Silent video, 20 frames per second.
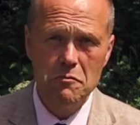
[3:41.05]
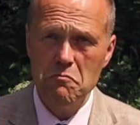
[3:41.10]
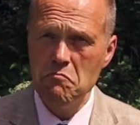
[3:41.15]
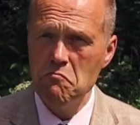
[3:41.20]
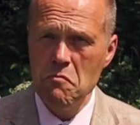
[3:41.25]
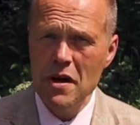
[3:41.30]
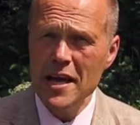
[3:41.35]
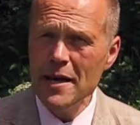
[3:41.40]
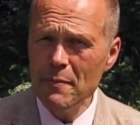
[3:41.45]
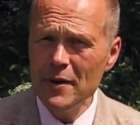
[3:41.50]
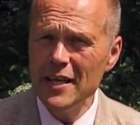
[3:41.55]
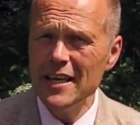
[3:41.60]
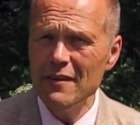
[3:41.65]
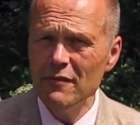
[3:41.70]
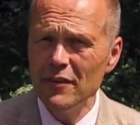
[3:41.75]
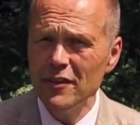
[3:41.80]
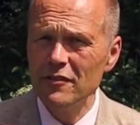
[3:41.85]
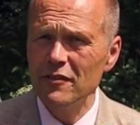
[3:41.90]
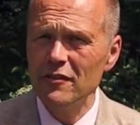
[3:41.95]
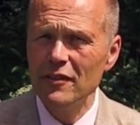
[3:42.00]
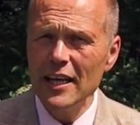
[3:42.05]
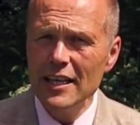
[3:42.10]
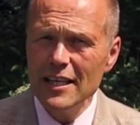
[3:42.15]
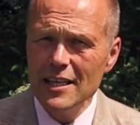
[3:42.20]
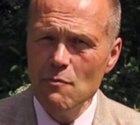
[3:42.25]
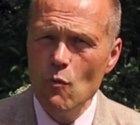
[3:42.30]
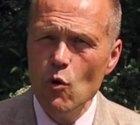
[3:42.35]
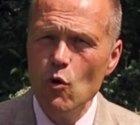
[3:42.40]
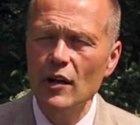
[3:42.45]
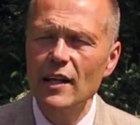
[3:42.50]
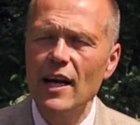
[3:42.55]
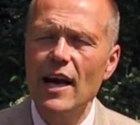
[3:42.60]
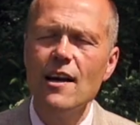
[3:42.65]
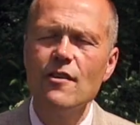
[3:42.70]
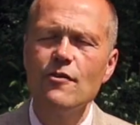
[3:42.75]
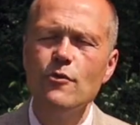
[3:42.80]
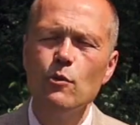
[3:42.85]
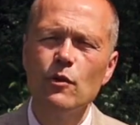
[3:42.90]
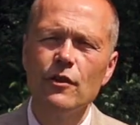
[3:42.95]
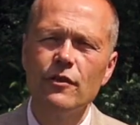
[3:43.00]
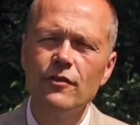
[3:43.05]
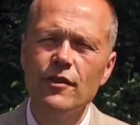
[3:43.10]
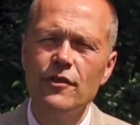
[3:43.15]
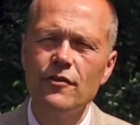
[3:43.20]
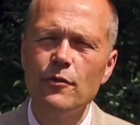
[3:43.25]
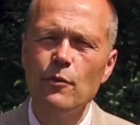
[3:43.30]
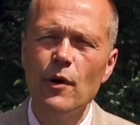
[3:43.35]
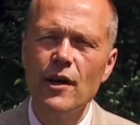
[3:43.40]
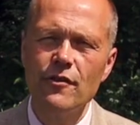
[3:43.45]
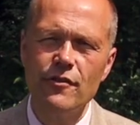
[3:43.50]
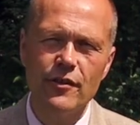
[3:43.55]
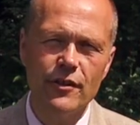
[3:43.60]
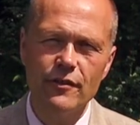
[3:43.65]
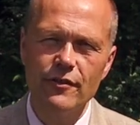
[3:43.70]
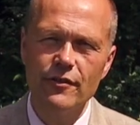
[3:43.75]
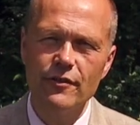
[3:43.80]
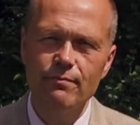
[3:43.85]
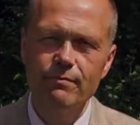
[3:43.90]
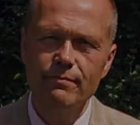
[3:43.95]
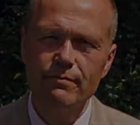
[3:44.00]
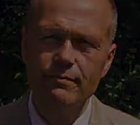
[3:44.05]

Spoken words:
maybe even slightly more casual situations.